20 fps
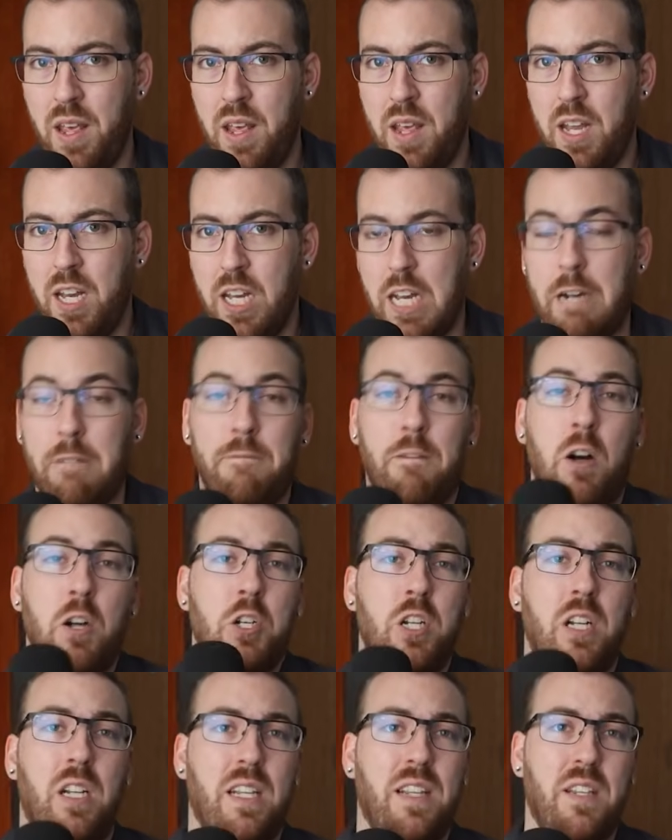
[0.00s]
Now,
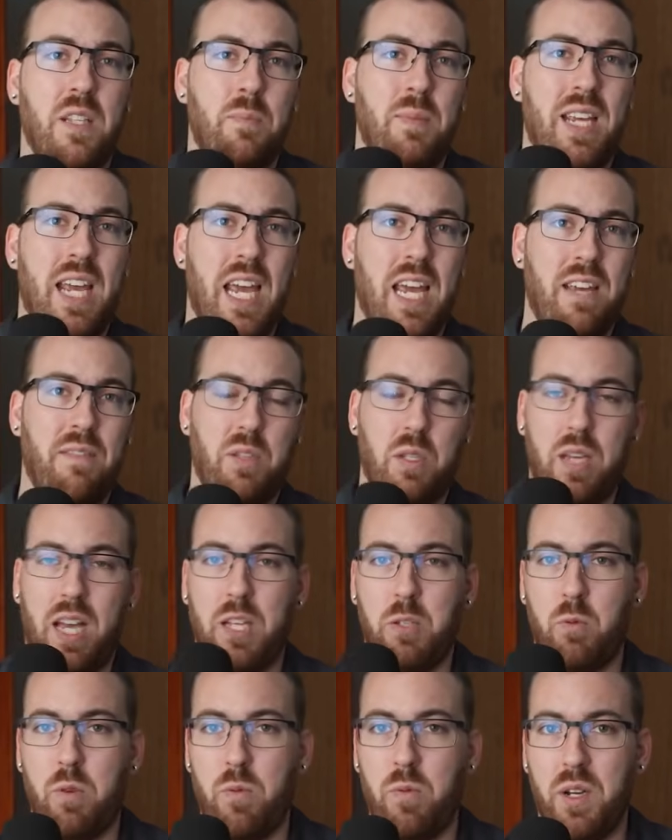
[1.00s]
functionally, this behaves
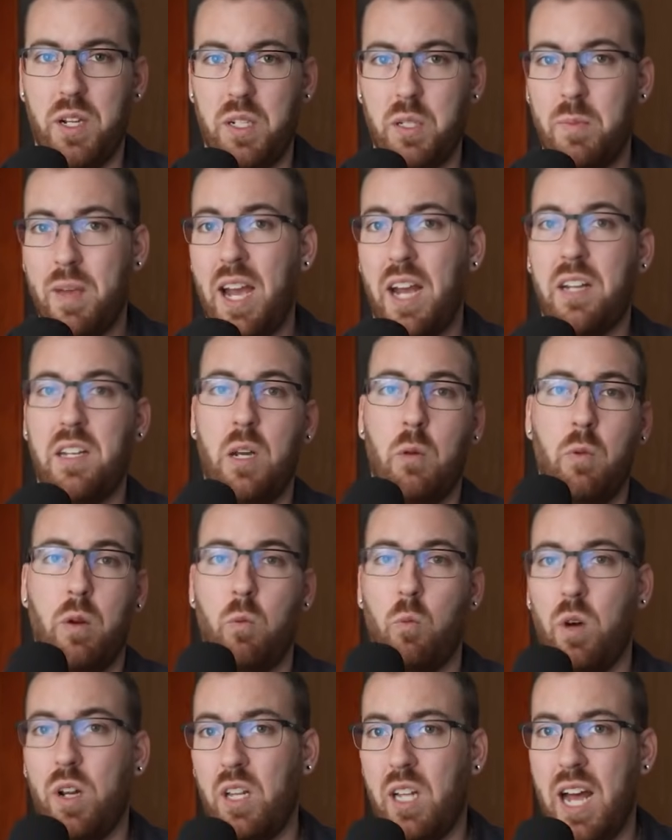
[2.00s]
as we would expect, and
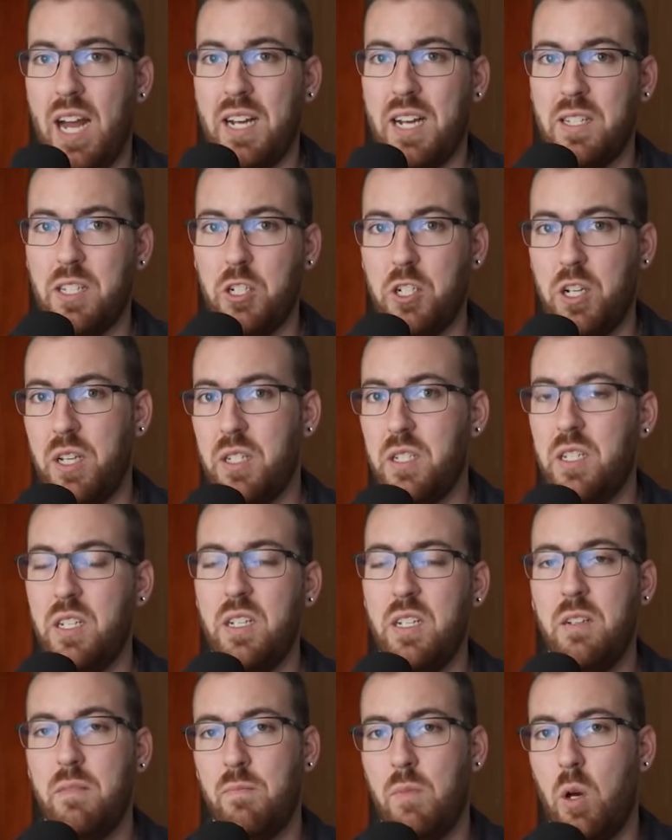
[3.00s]
when one line is
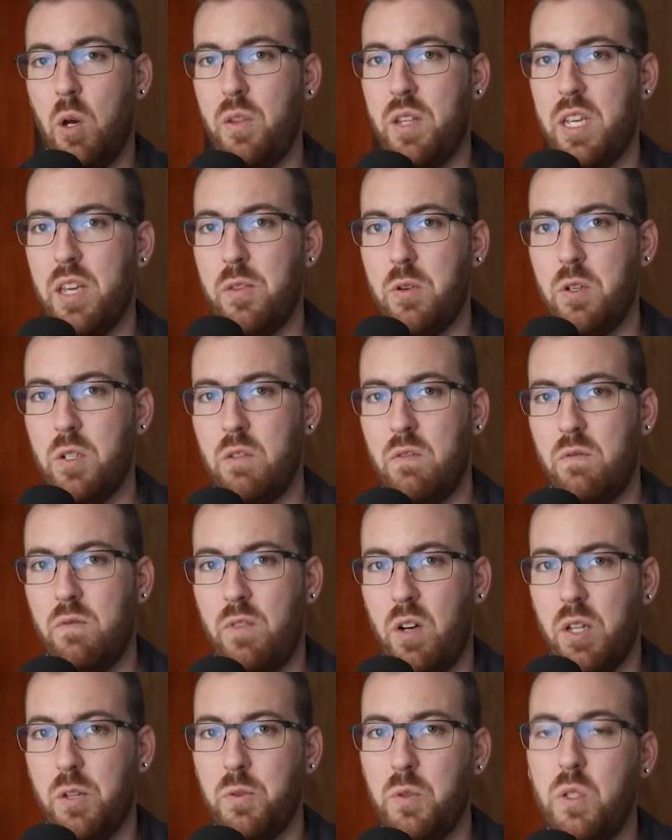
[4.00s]
adjusted, all the others
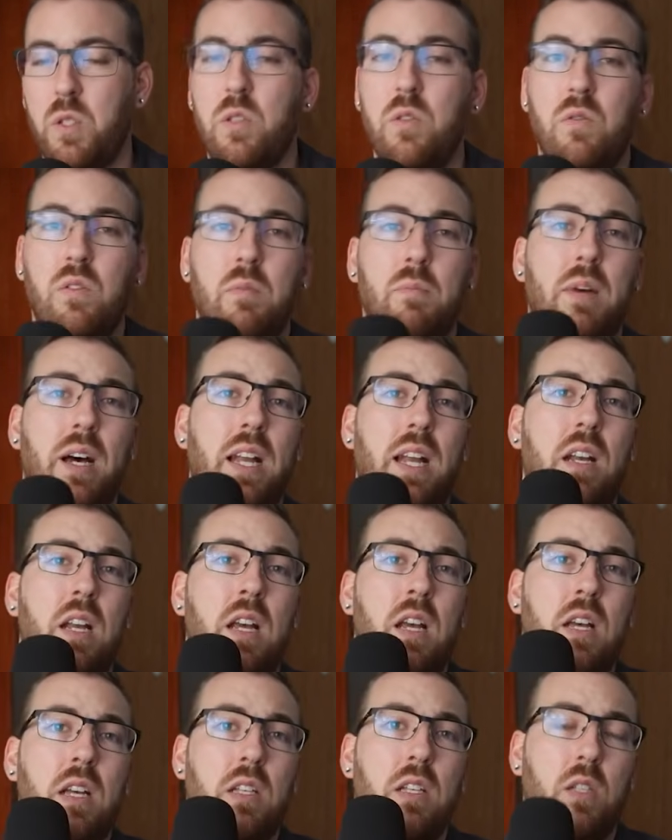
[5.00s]
follow suit. But
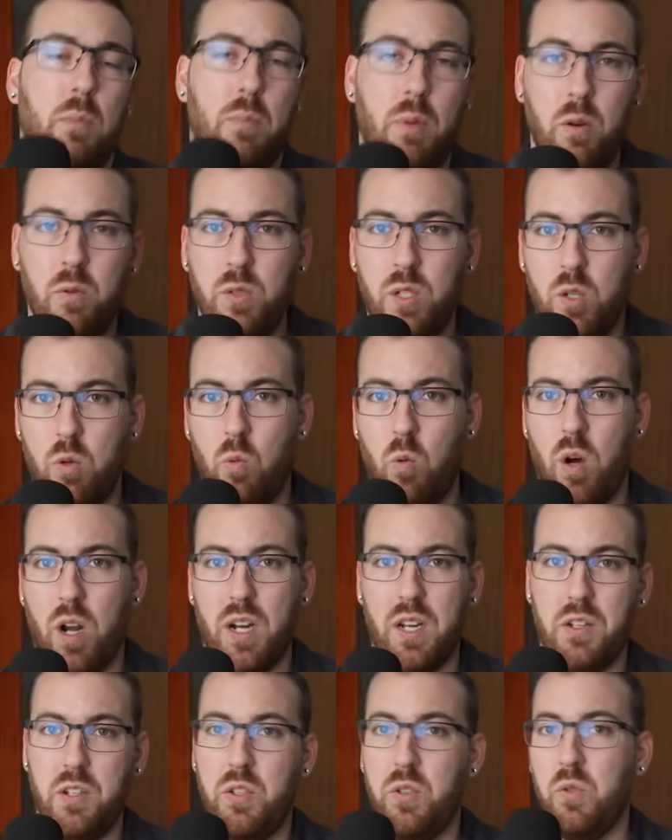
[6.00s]
suppose you
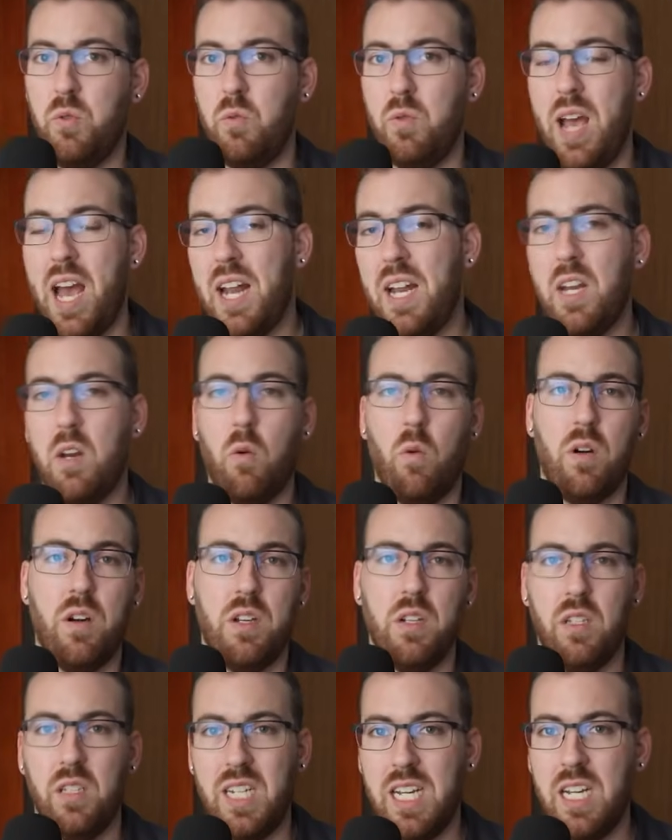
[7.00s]
want to edit or
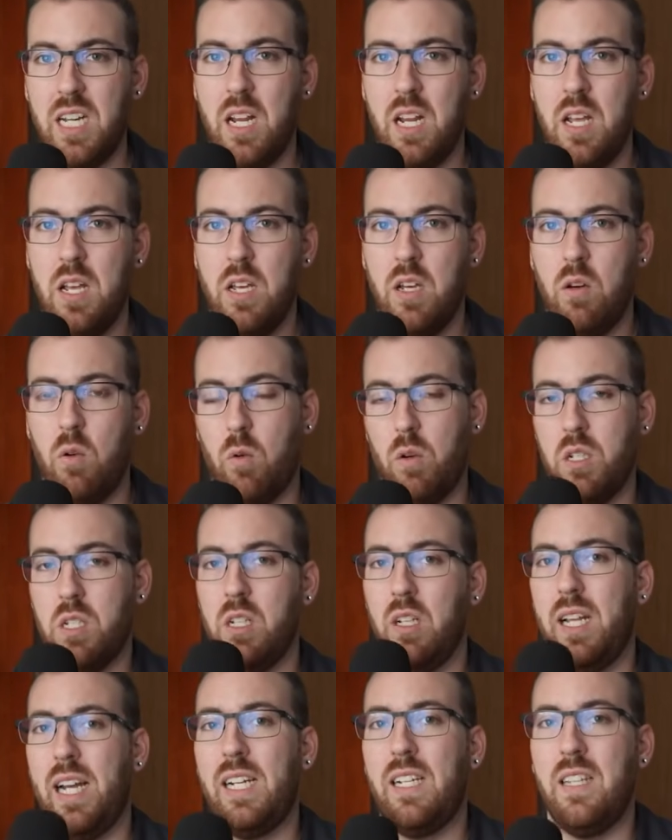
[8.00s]
delete or
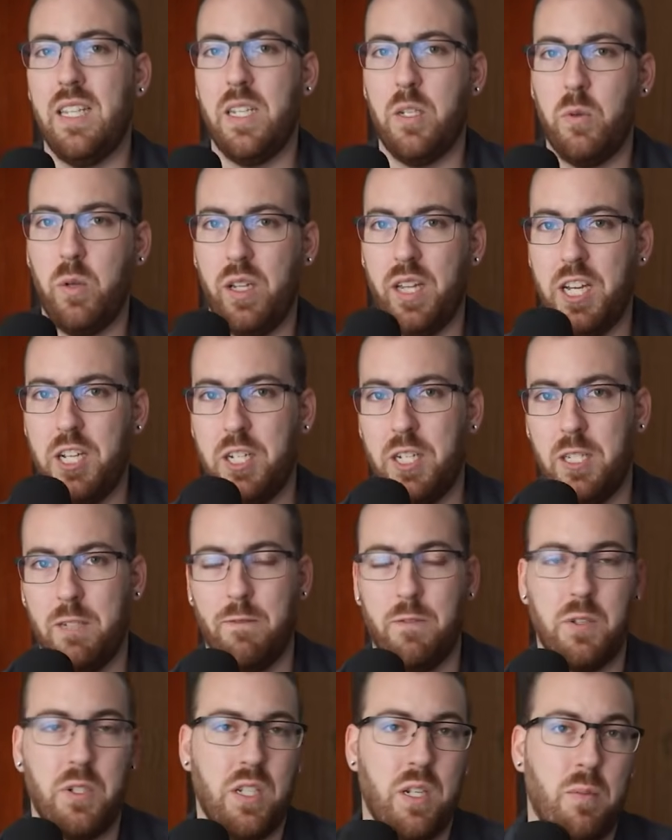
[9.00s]
select these relations
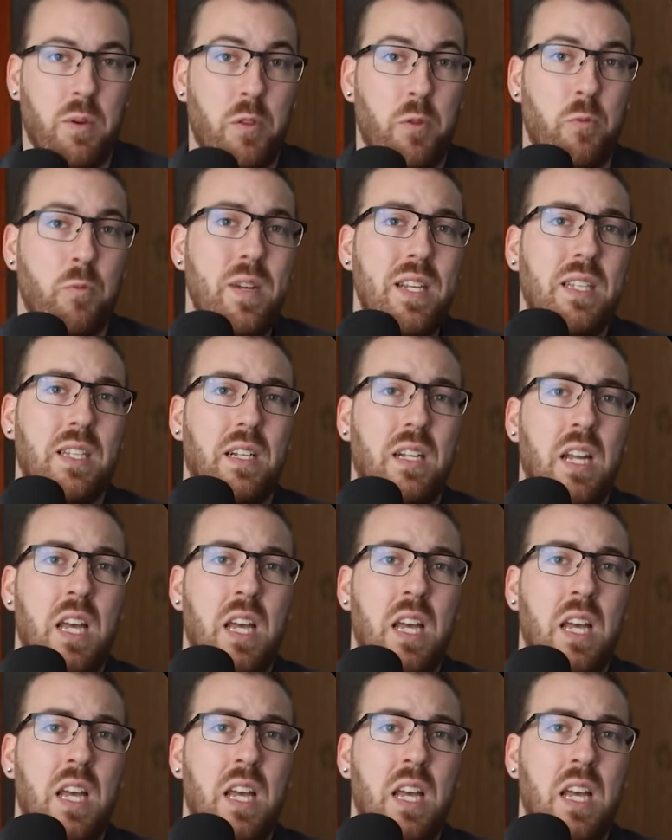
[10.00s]
for some other reason,